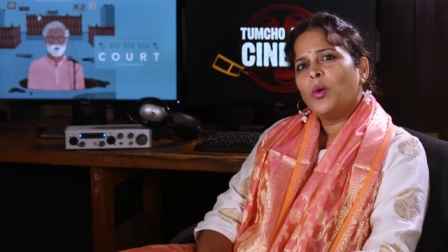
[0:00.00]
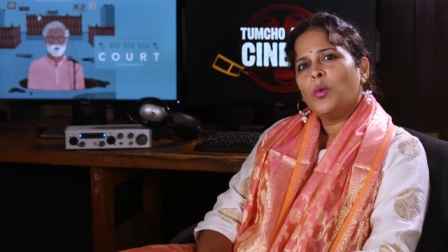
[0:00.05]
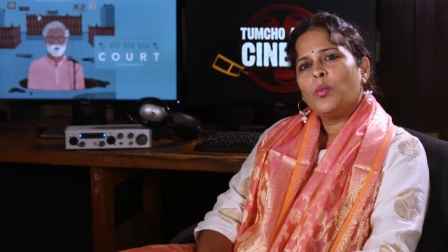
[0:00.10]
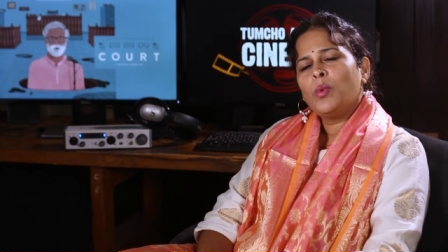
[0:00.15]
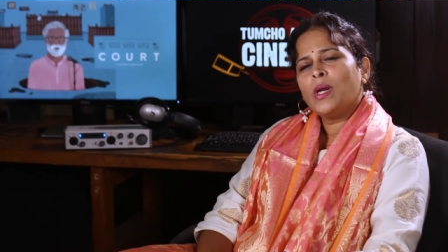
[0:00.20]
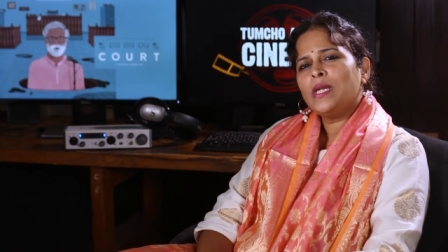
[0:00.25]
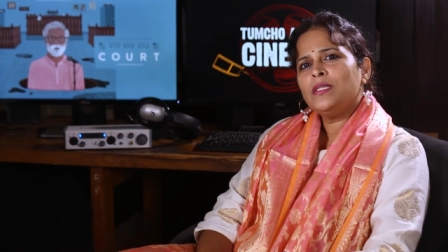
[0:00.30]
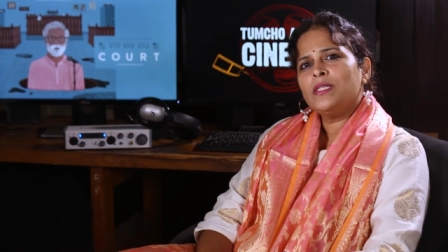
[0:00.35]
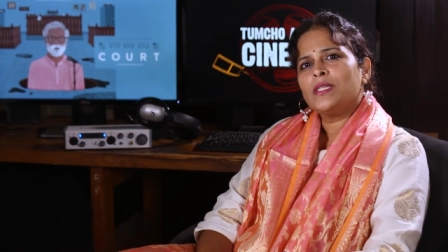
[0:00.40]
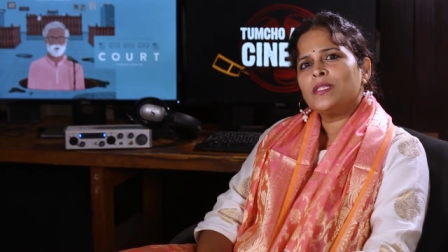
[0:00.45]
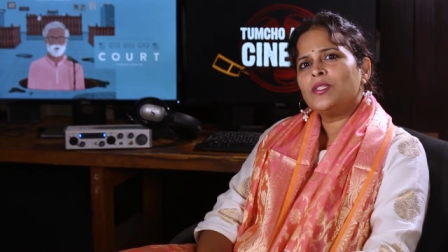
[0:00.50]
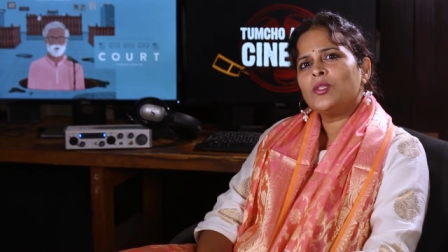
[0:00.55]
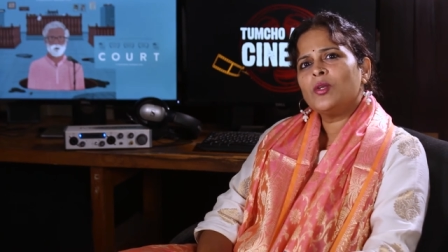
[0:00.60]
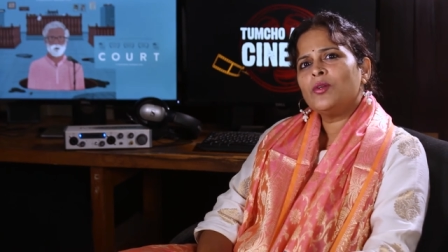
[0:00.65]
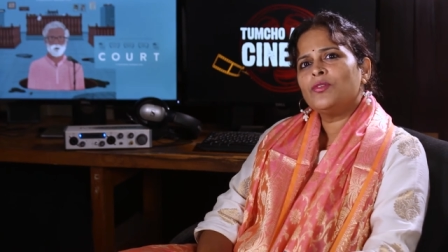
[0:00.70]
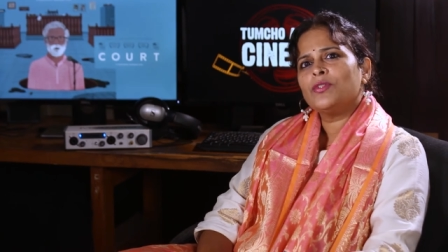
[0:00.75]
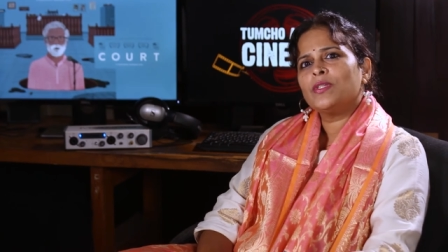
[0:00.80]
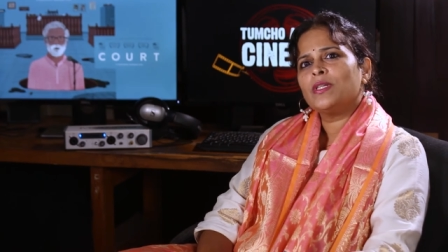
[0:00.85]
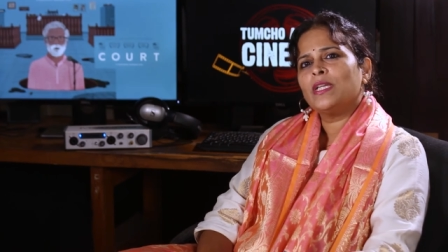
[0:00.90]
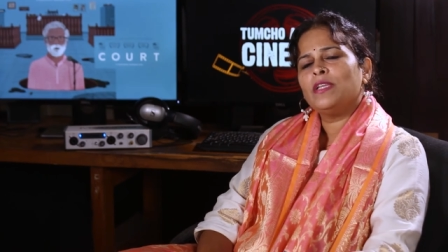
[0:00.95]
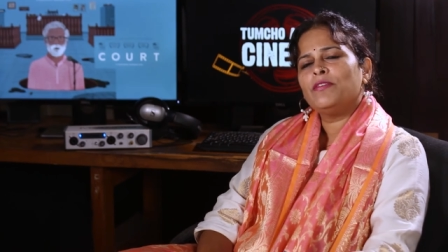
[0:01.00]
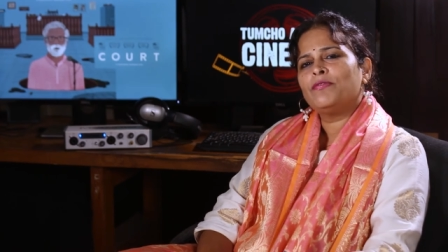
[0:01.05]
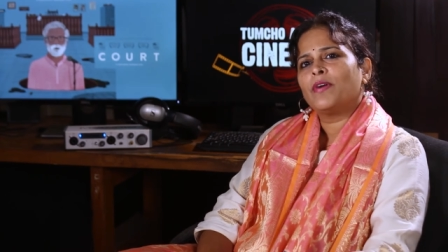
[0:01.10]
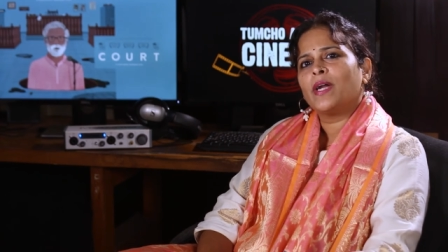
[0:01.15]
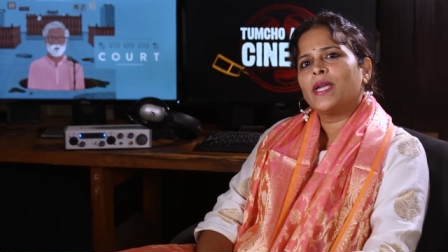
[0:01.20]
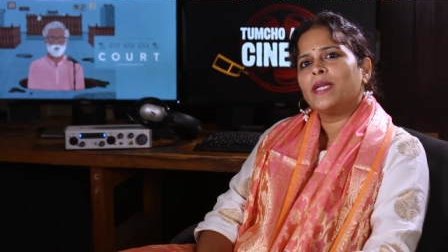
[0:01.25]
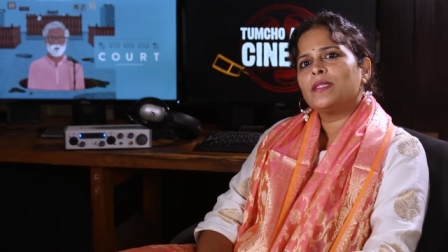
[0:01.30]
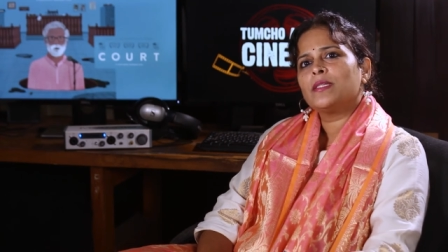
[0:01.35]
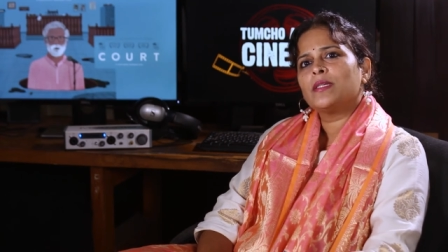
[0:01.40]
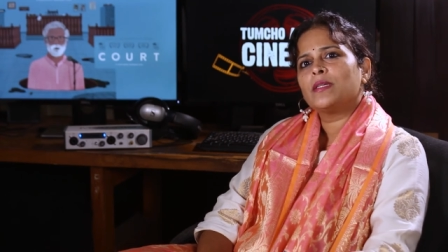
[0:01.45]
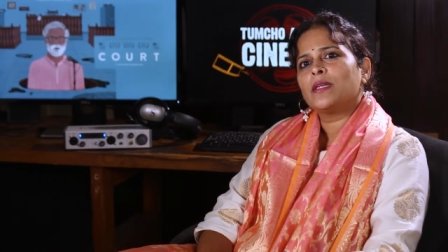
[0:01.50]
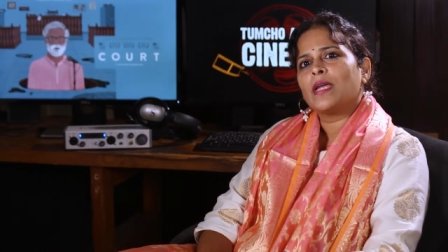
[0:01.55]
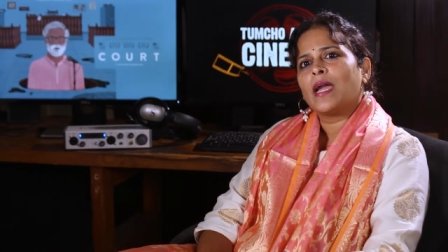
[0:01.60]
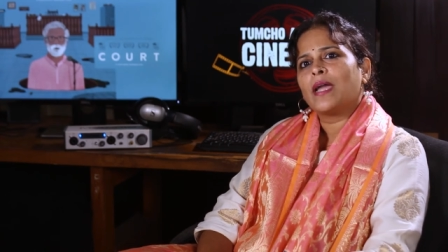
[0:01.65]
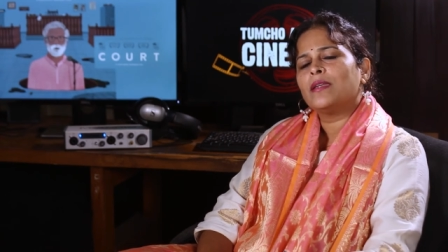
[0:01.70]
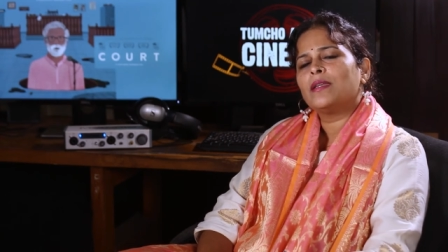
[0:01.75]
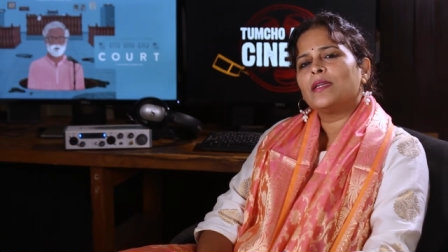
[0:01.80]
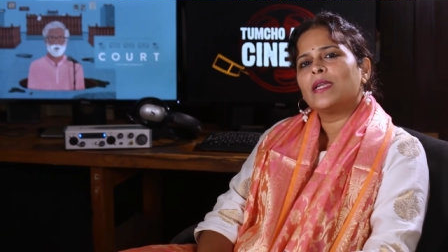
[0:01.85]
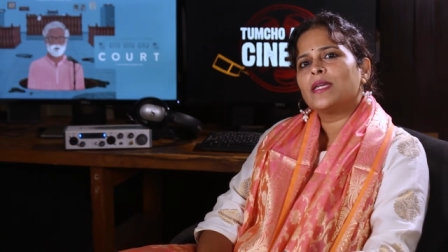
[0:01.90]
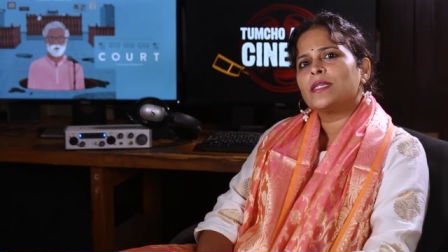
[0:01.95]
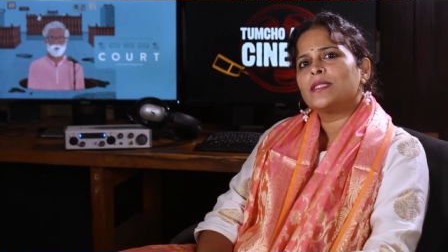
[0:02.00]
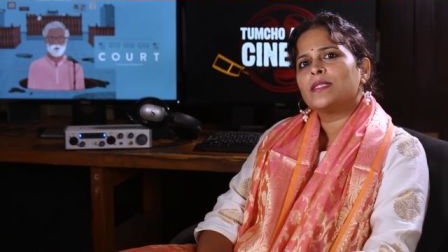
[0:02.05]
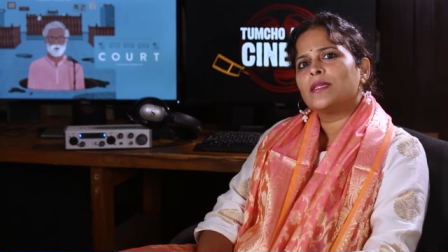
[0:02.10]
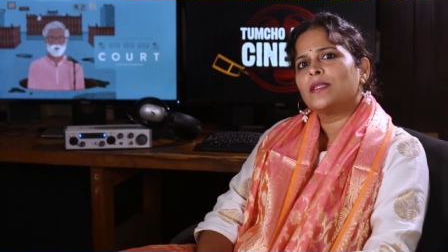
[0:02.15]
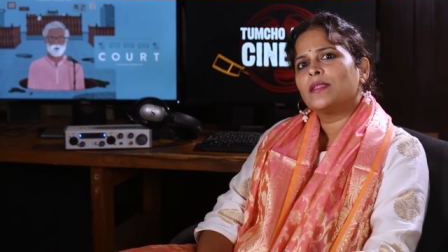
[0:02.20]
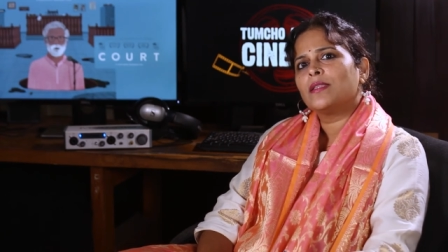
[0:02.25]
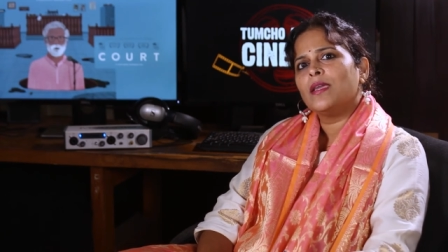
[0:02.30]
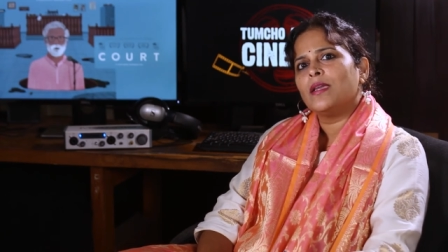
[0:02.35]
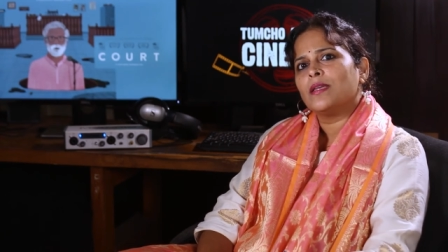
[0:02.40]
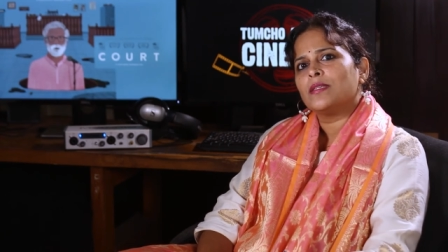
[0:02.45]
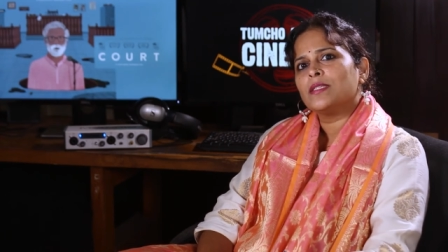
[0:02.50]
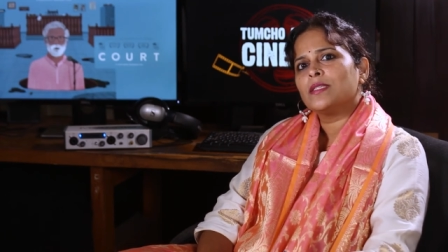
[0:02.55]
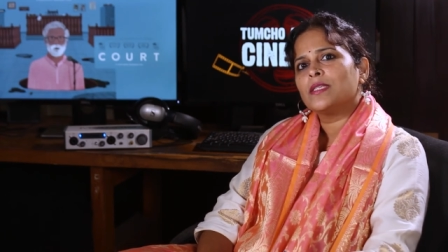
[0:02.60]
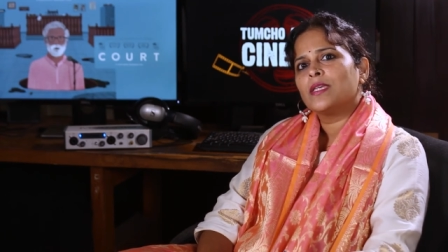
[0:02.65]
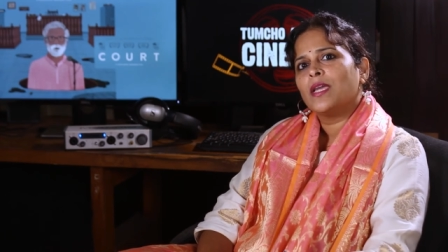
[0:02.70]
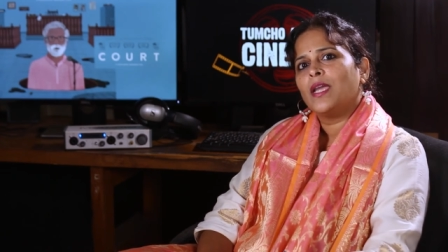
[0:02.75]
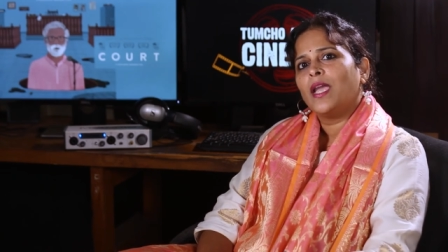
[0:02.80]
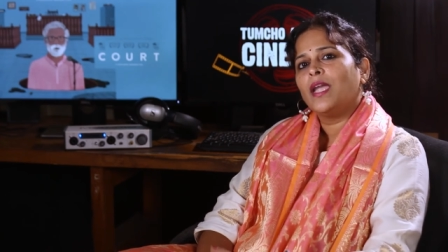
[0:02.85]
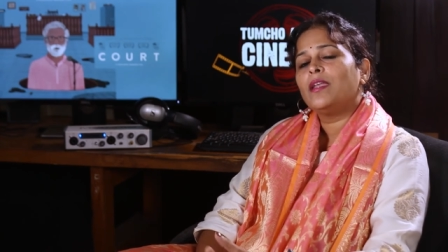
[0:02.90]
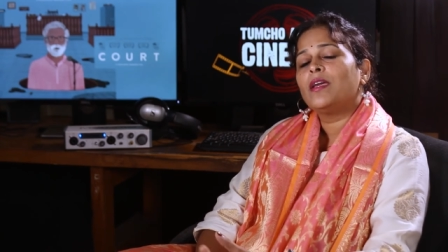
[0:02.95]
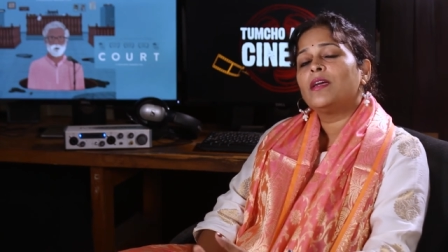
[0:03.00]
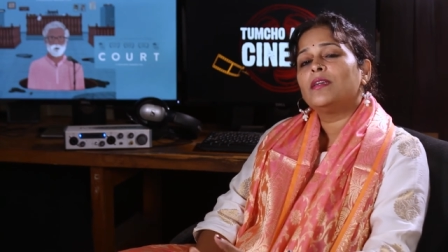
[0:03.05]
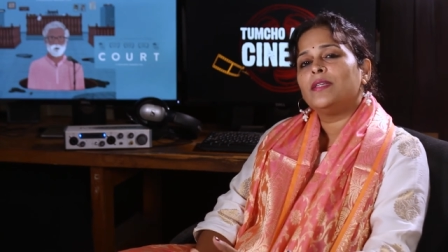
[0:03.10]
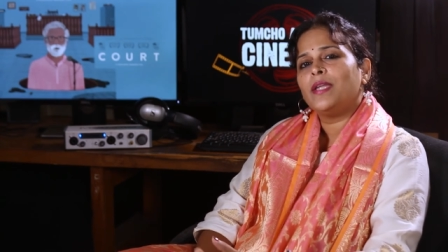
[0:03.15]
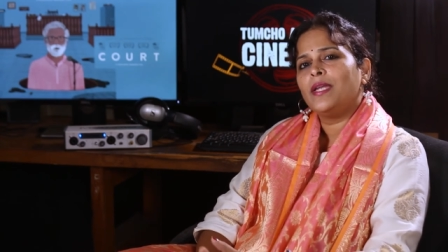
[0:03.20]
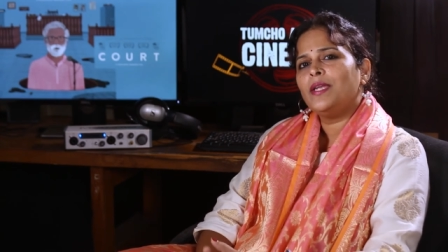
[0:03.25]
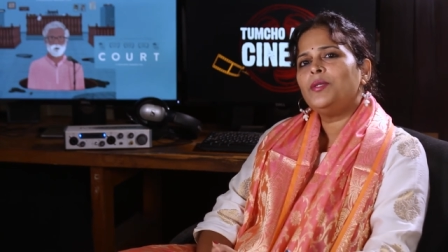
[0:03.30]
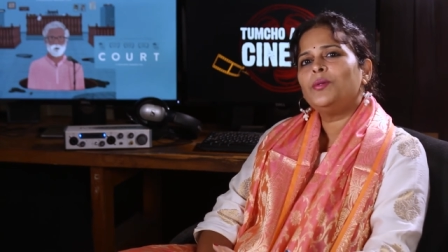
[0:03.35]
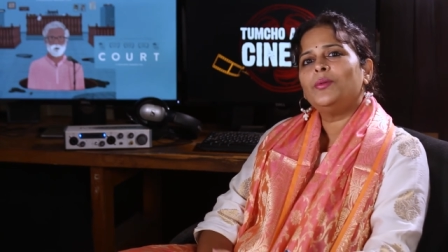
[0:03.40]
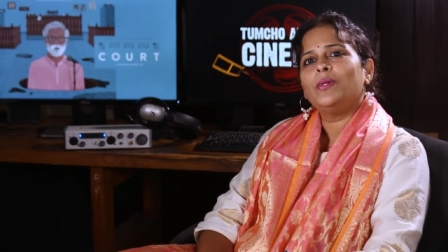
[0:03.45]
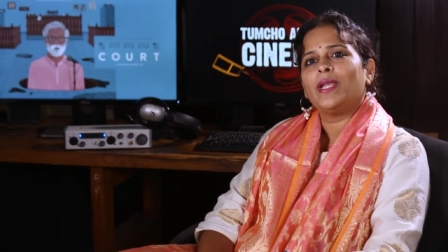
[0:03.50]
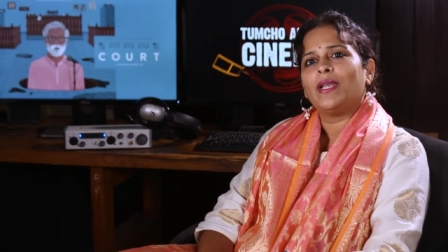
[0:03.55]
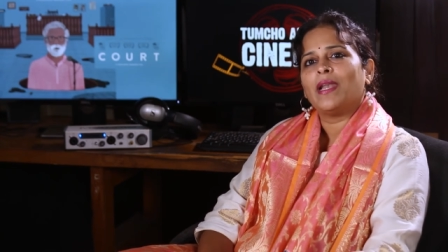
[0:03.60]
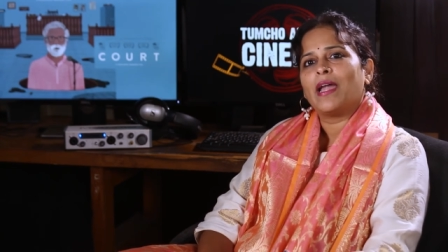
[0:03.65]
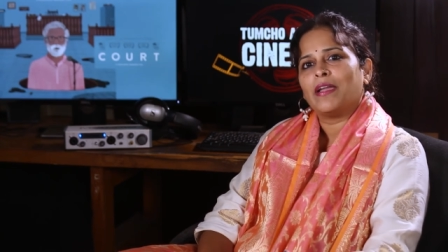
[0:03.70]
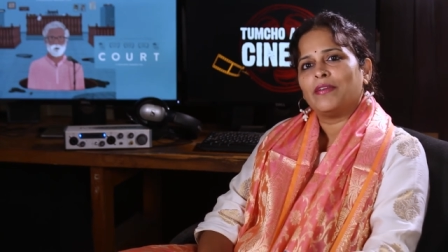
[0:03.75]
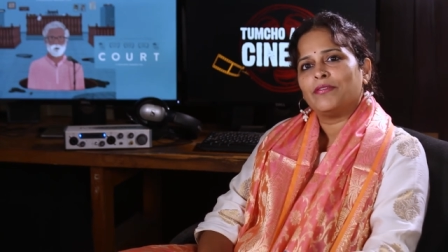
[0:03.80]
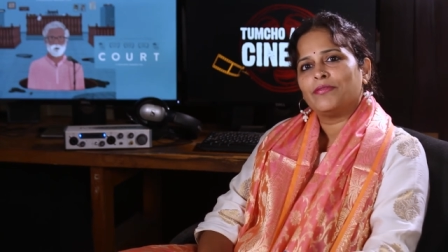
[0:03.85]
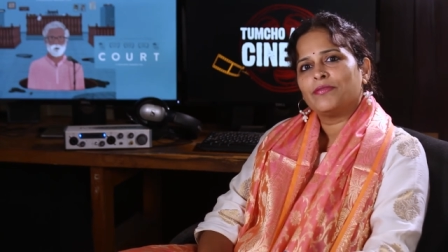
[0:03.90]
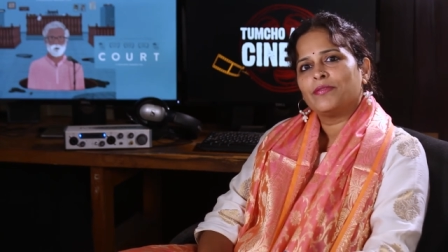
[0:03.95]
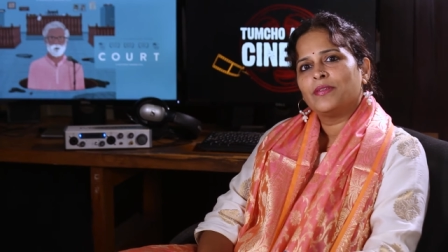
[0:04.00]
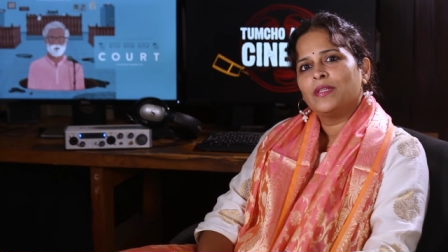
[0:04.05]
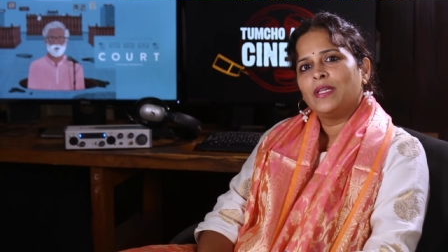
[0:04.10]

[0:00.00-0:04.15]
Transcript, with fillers: One does not really find her analyzing things in her day-to-day -day life,